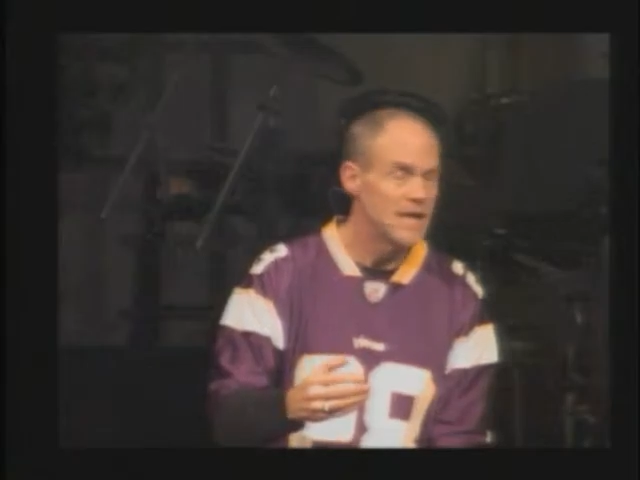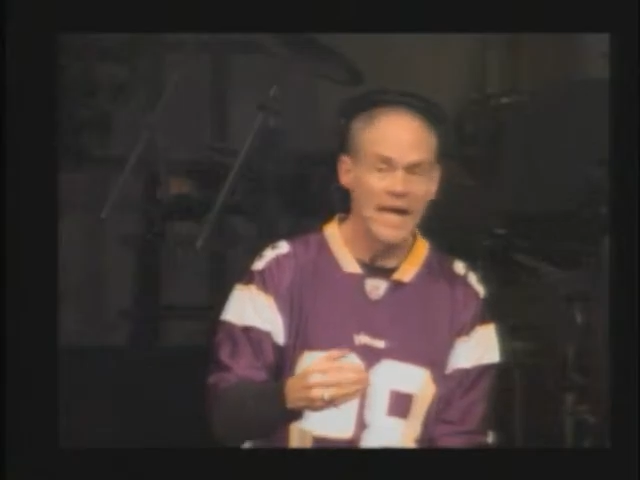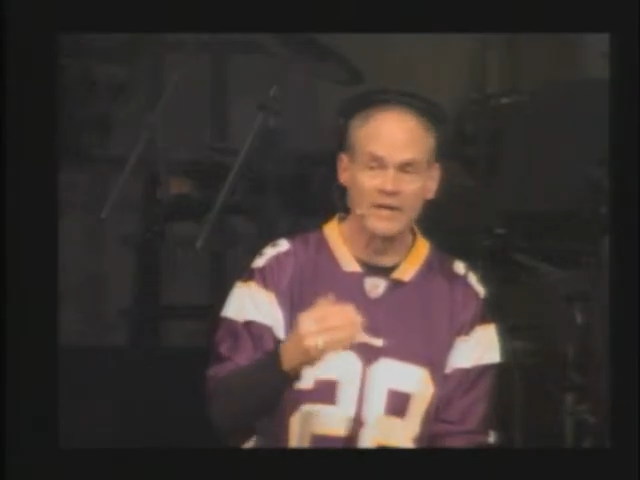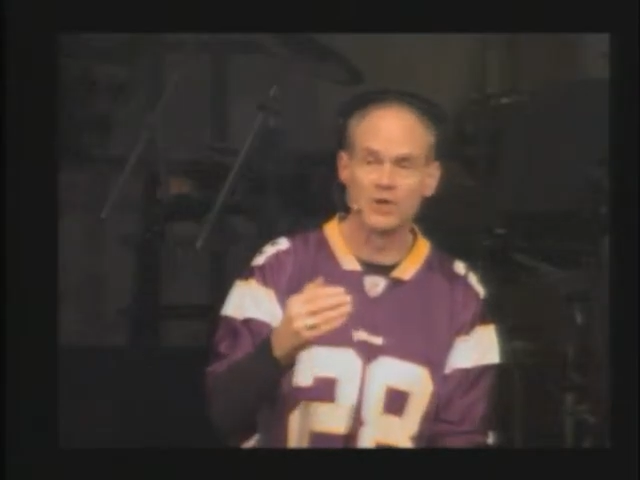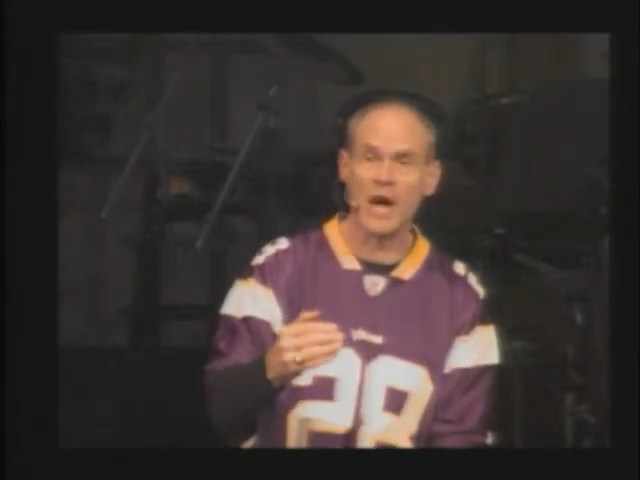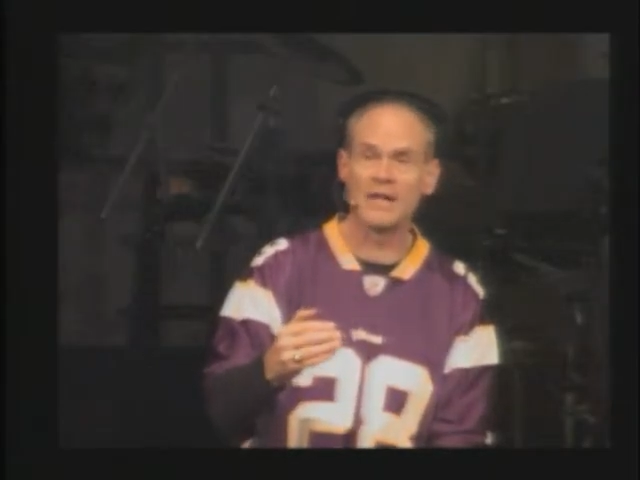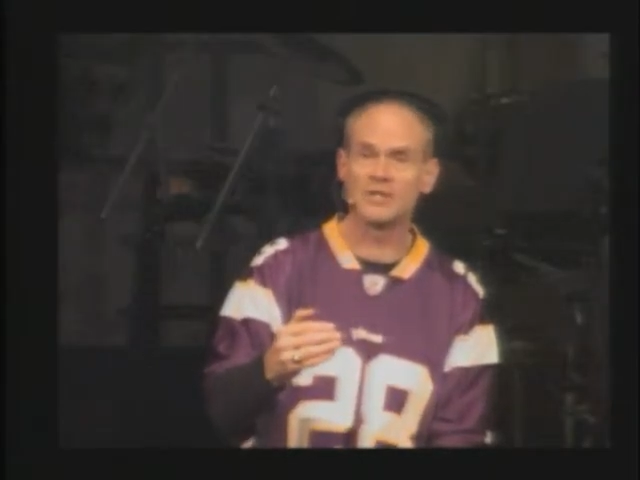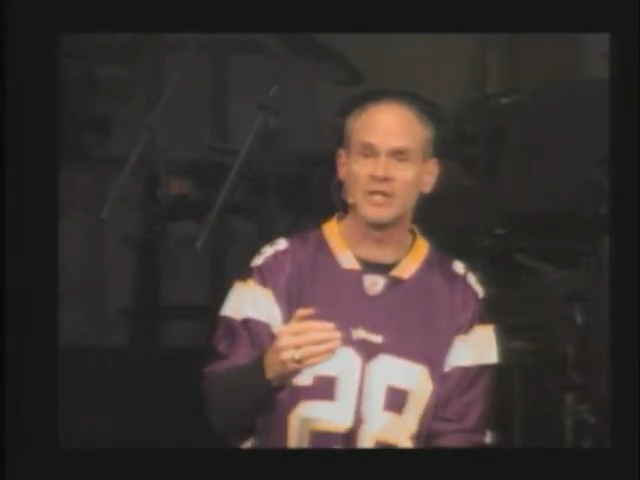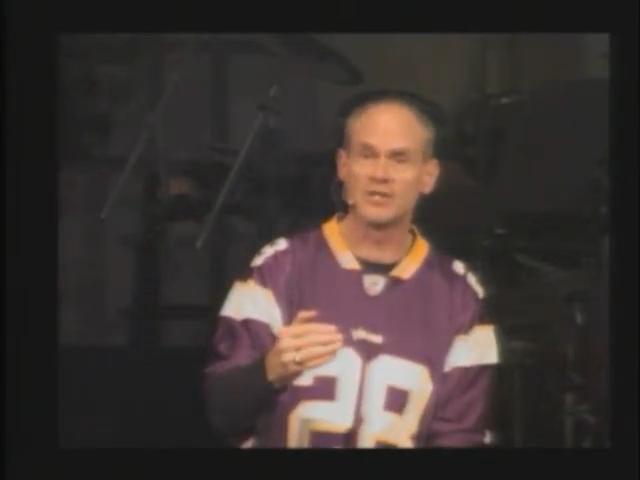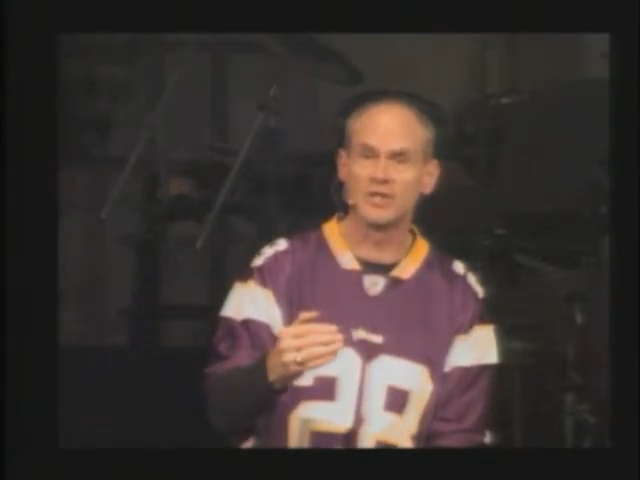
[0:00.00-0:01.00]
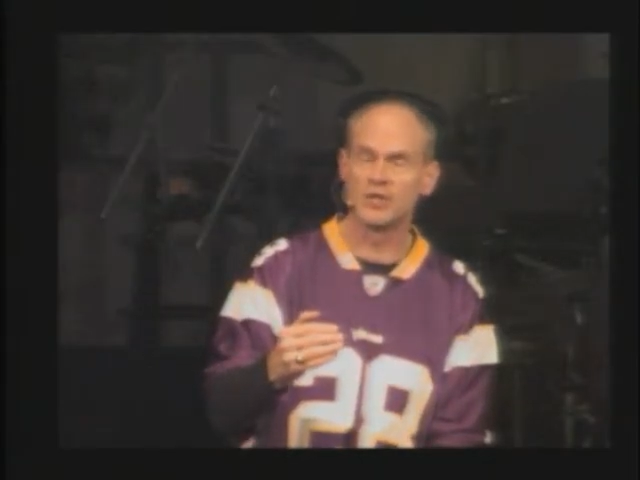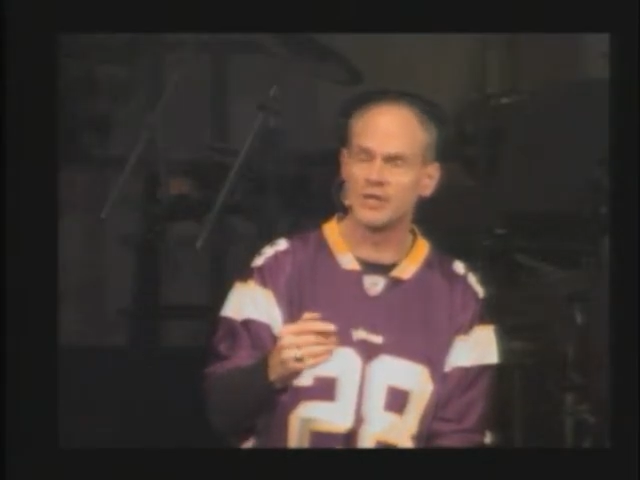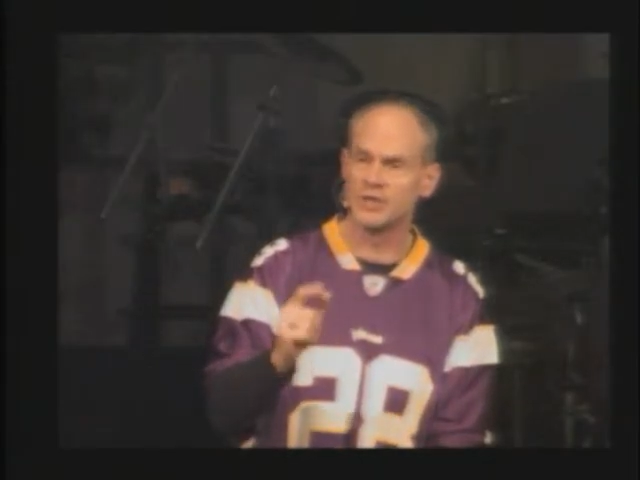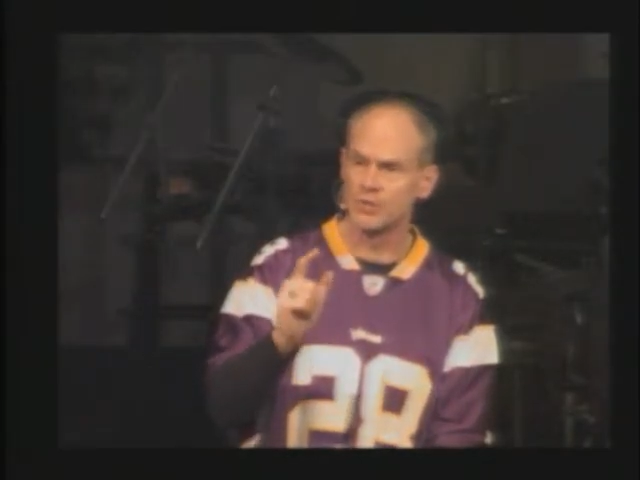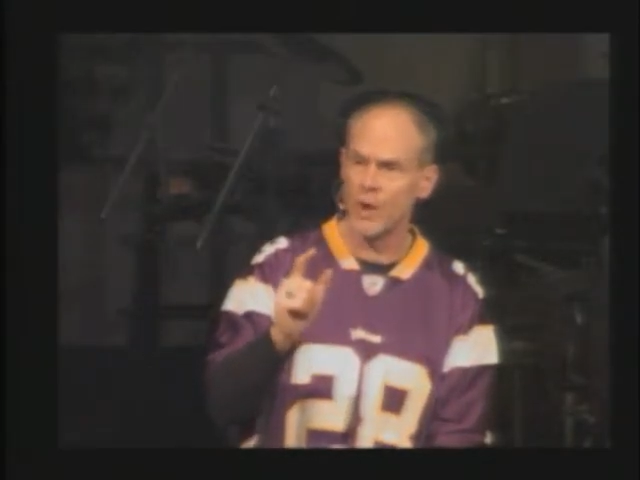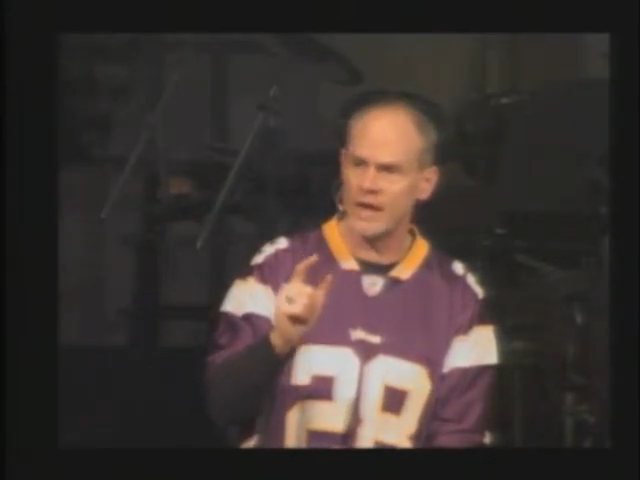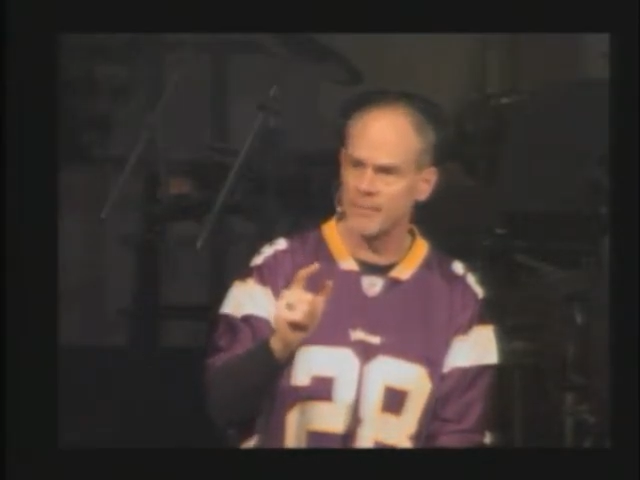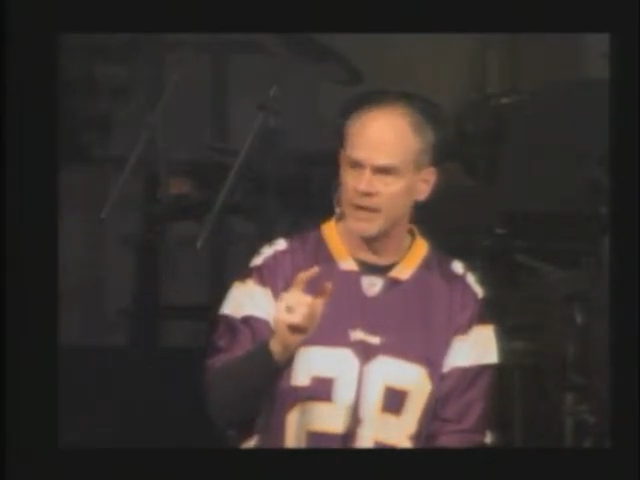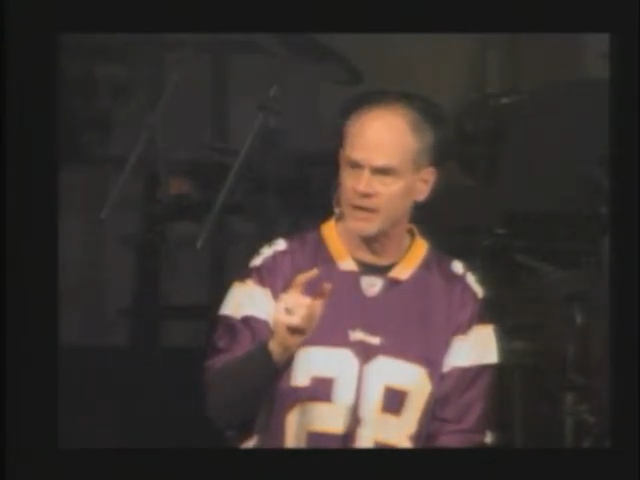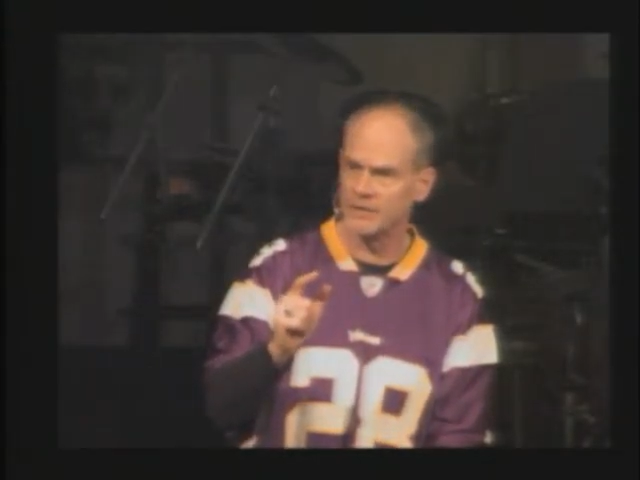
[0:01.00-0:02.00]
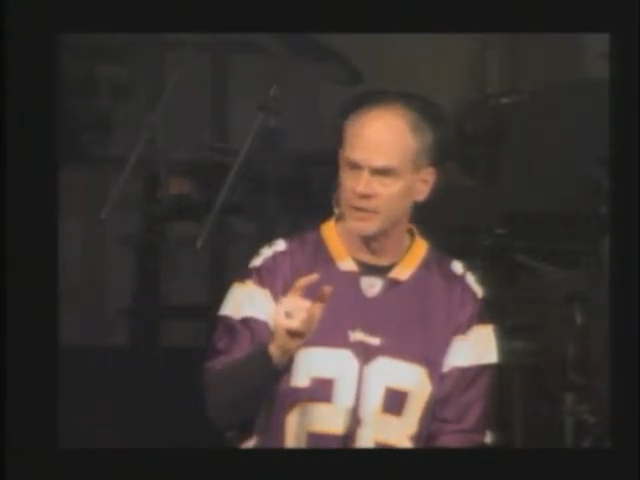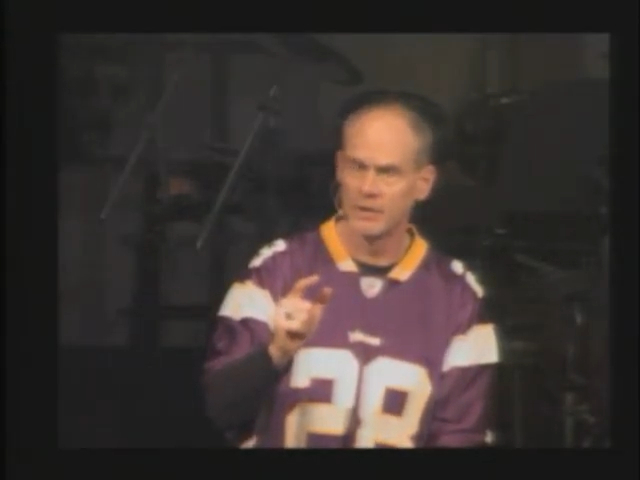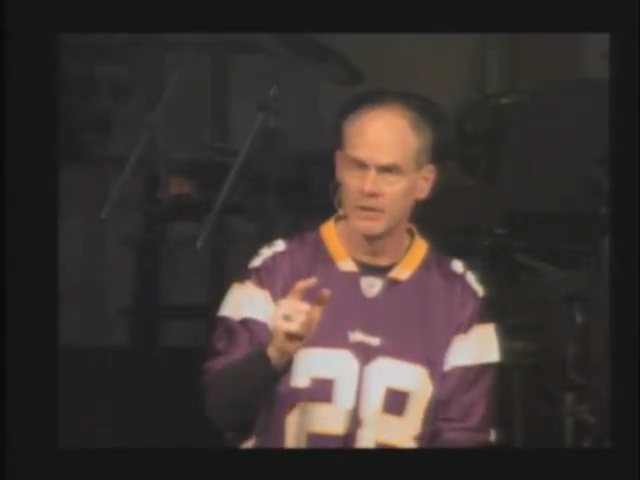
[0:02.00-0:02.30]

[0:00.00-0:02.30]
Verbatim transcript: And John says to Jesus, Wait a minute,